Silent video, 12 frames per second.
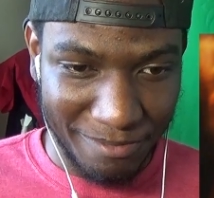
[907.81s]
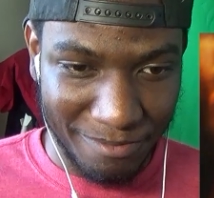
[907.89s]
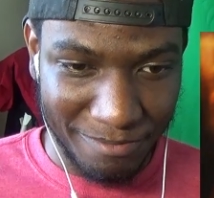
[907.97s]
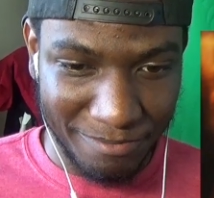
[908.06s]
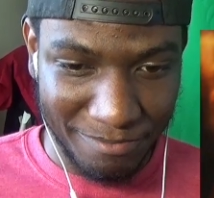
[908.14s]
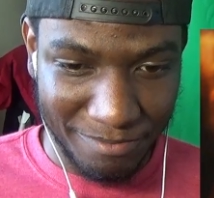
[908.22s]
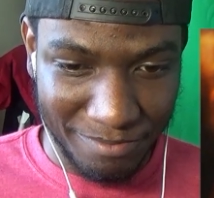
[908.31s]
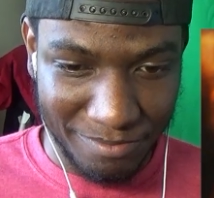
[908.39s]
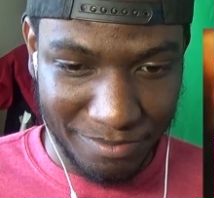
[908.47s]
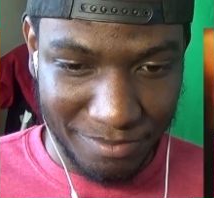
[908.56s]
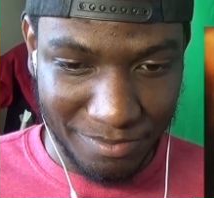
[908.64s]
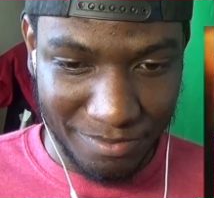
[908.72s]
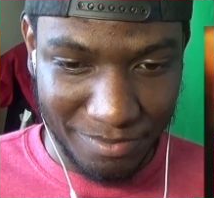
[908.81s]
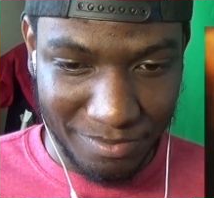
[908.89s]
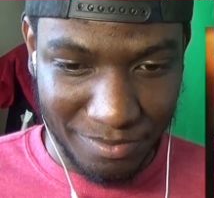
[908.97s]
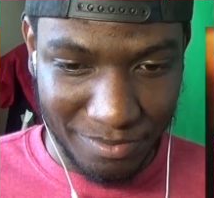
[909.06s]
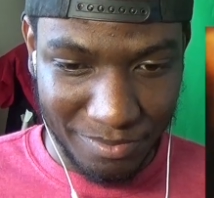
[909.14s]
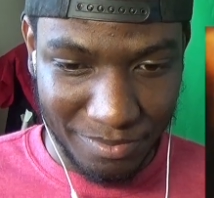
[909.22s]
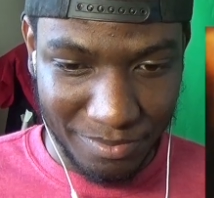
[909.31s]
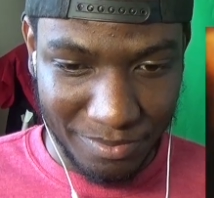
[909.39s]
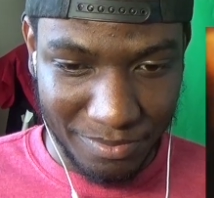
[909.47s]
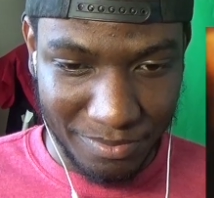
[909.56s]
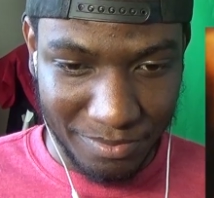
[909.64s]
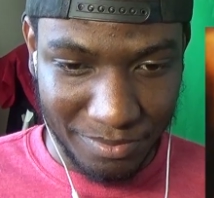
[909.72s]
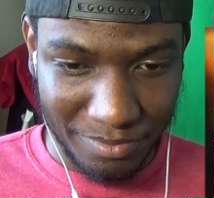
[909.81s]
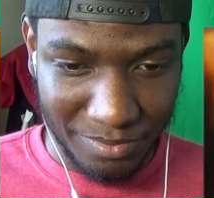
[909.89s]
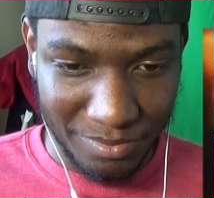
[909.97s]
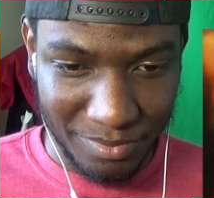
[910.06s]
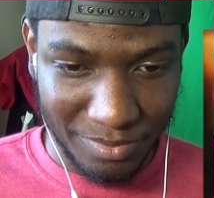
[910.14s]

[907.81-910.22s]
No one is speaking in this clip.